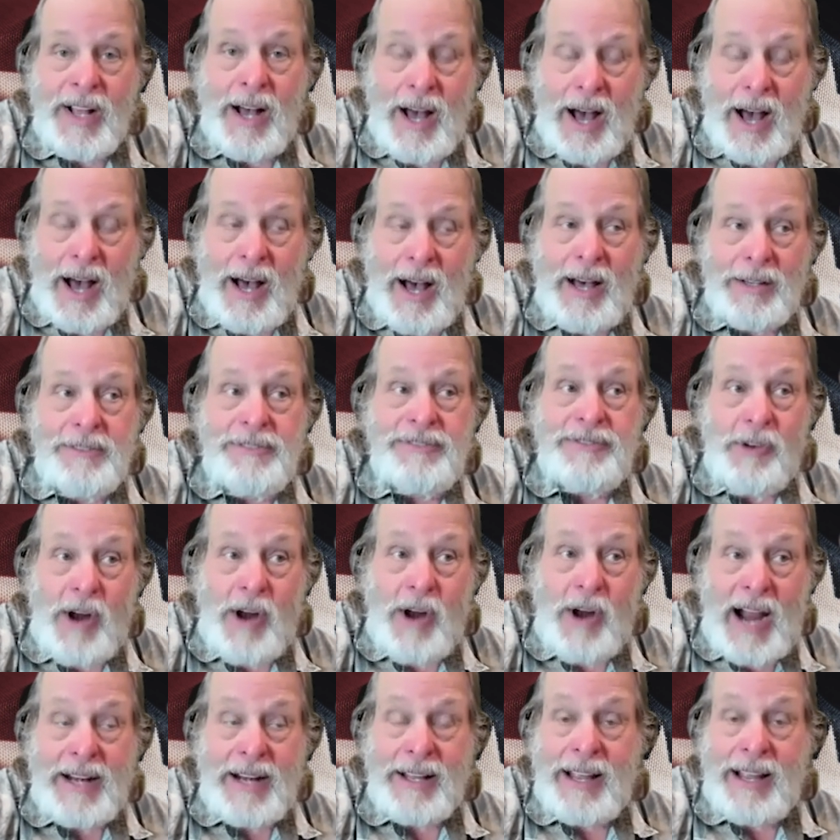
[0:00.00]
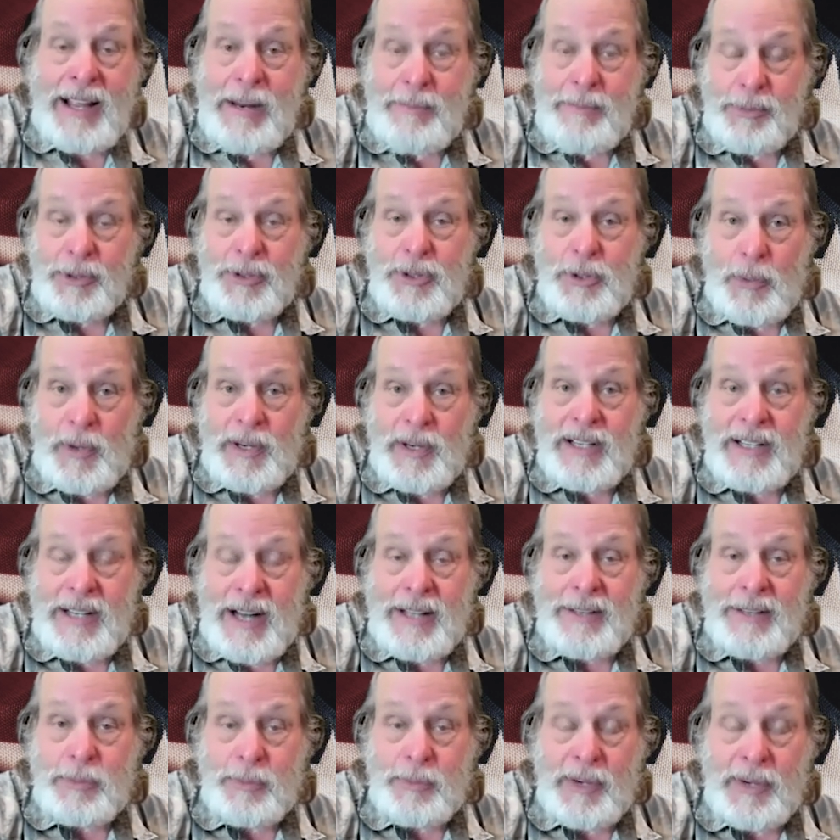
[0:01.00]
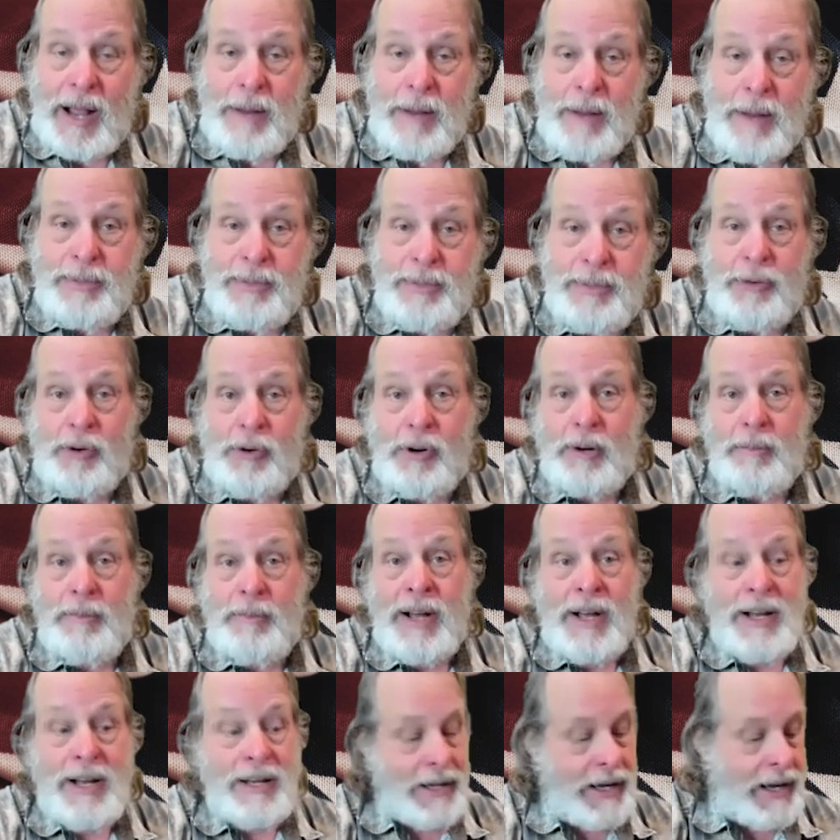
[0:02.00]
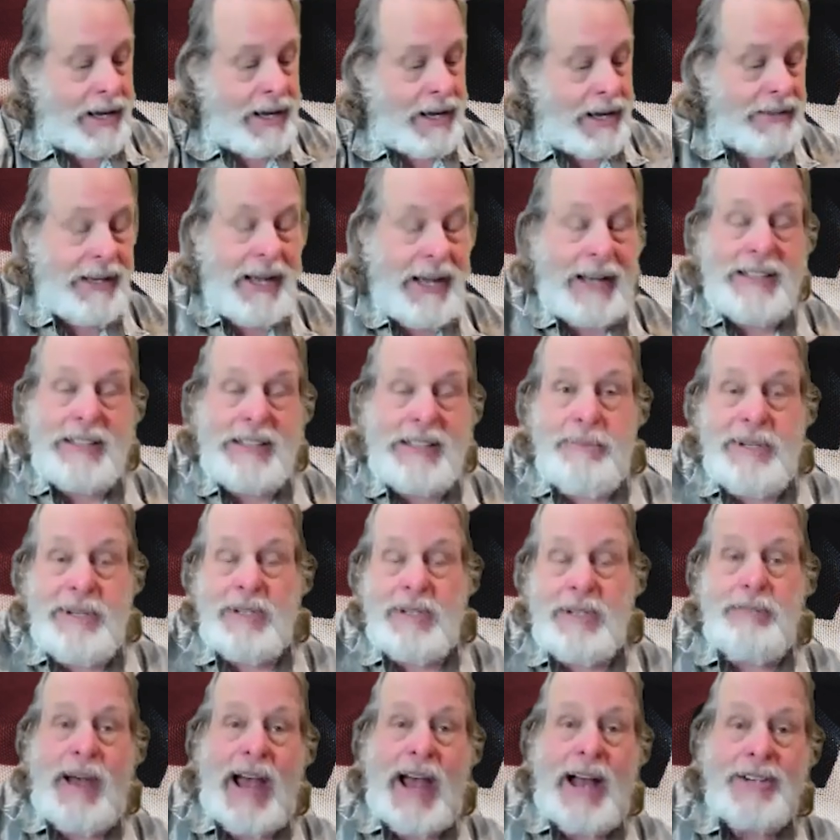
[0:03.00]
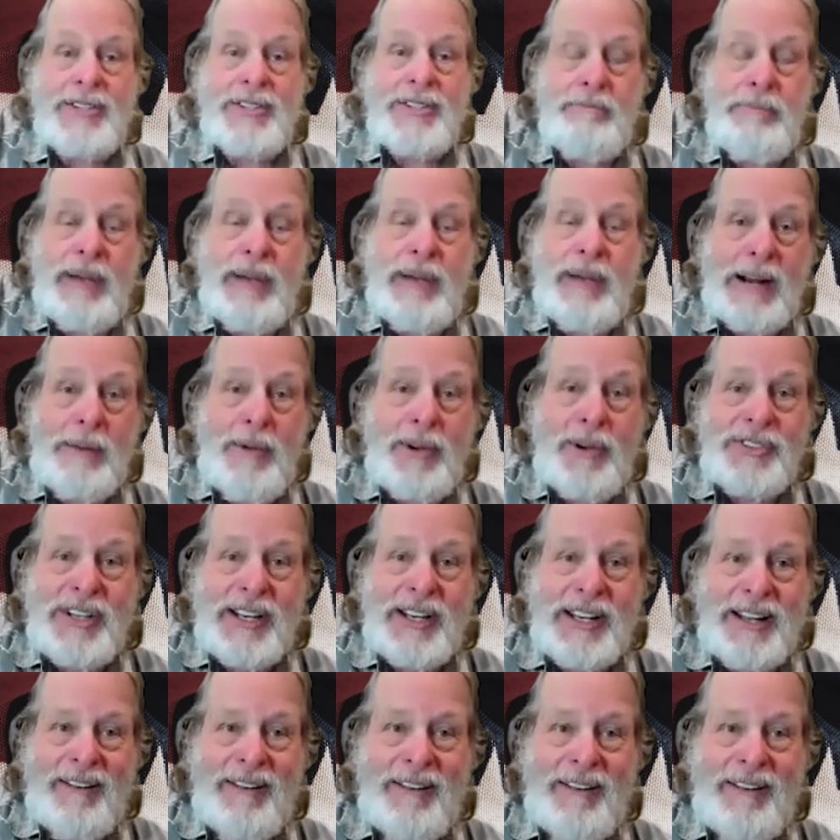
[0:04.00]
on Friday, April 29th, when I perform the headline, The Beach Bash in Panama City.